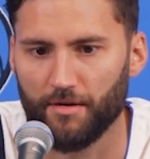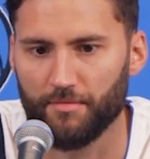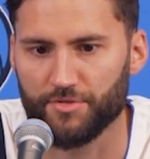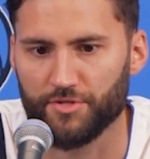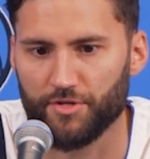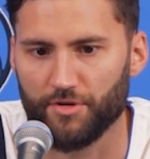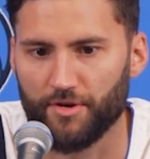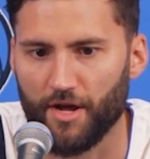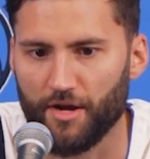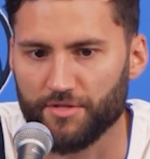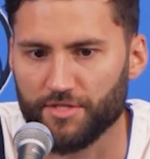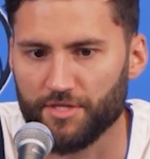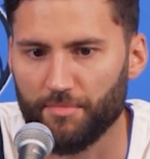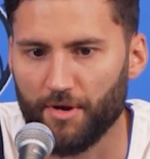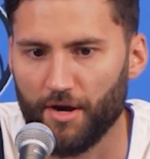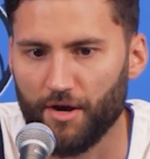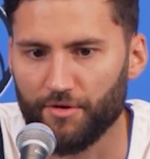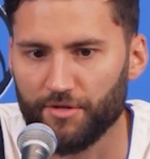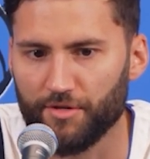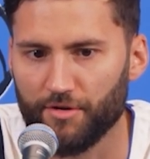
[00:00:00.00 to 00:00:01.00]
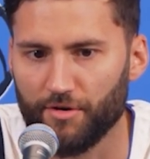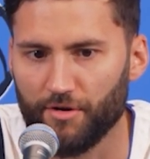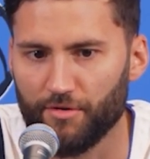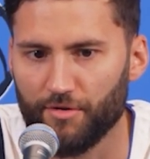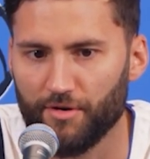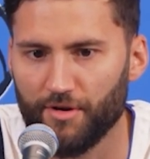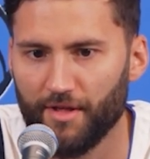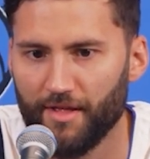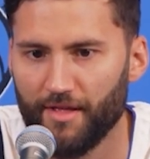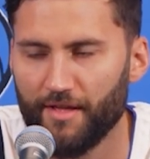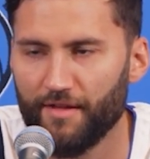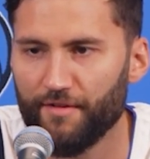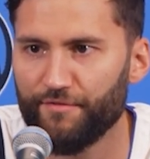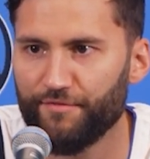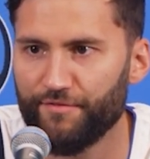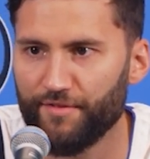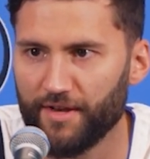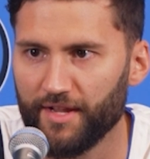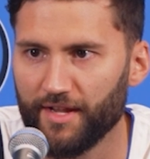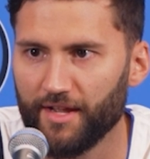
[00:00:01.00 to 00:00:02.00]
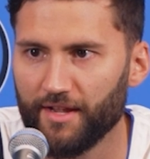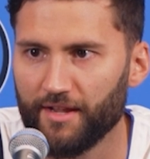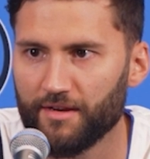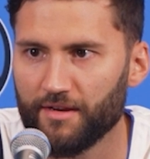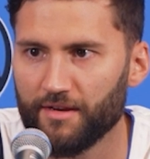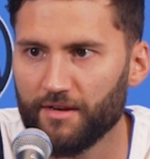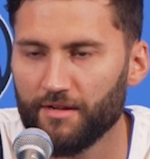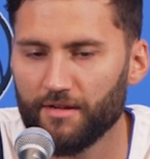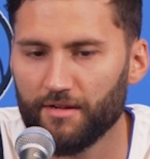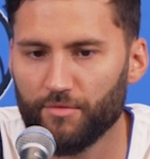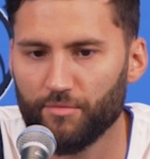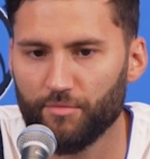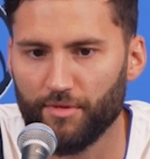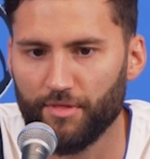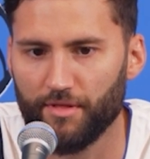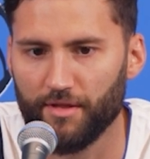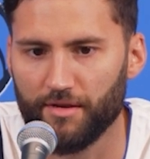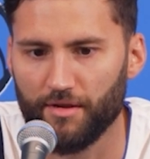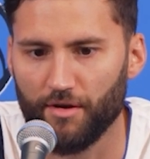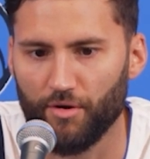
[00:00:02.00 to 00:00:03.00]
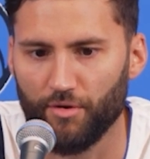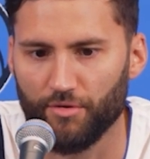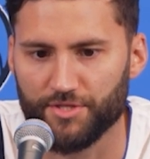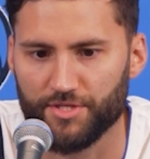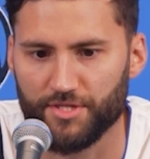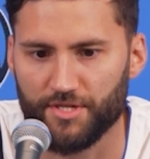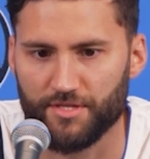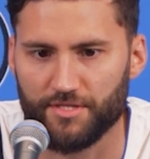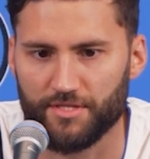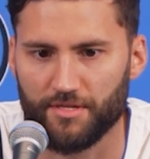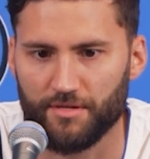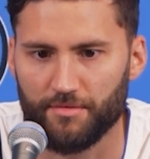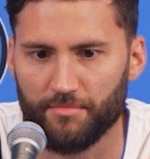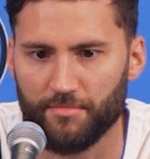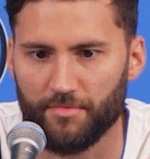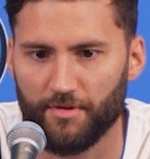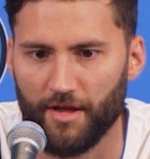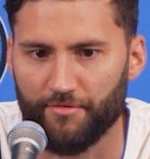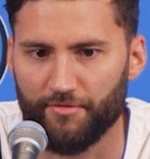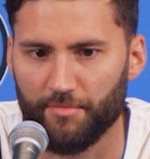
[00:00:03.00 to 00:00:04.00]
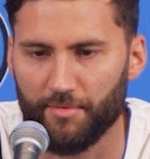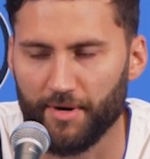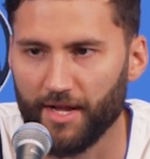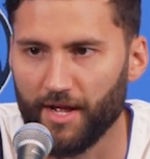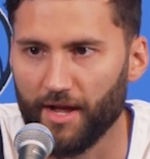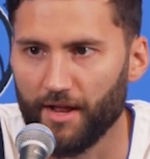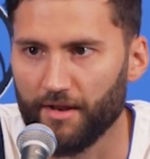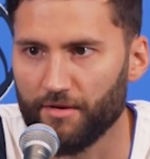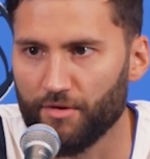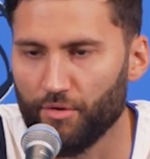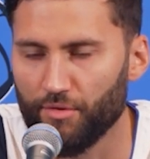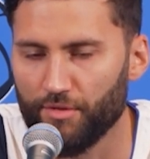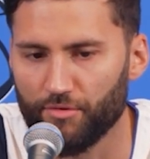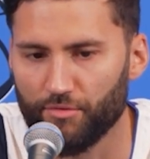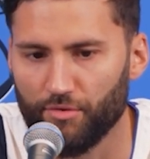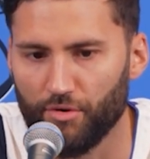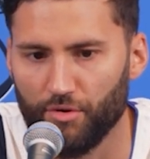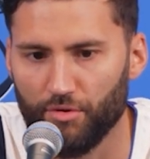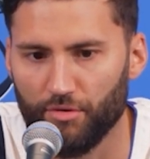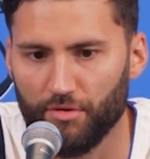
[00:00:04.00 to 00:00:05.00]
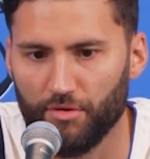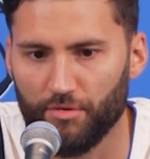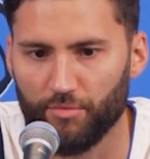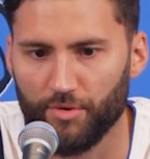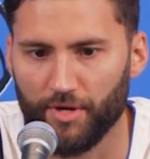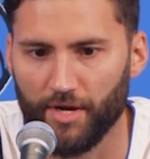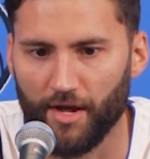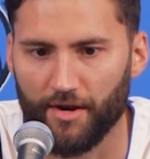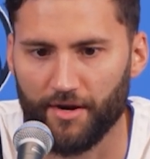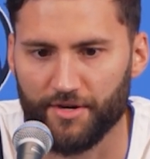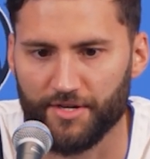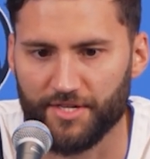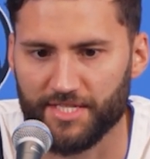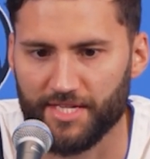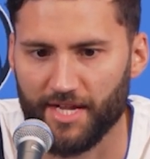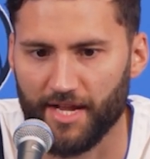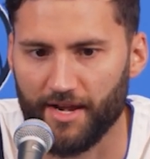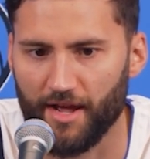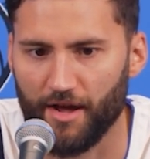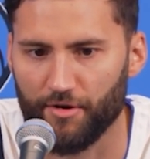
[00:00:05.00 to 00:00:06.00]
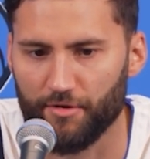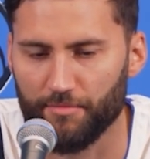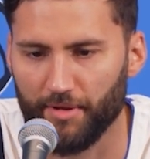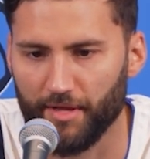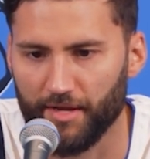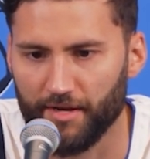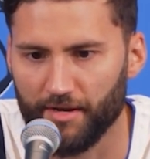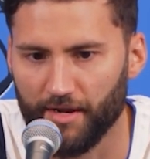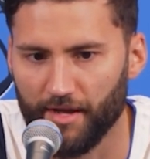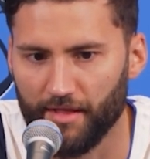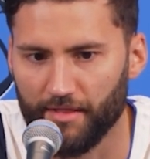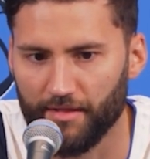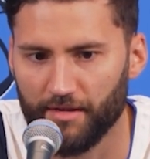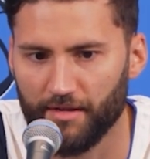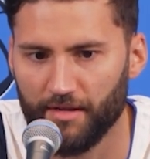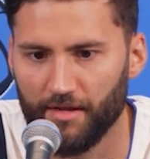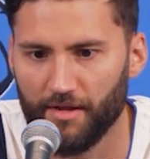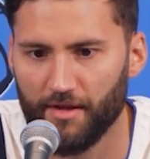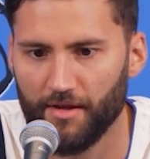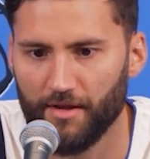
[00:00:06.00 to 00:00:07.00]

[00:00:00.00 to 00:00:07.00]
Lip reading: So now it's about, you know, fitting in within the whole system. Everybody got to know their role. We got to understand how to play together.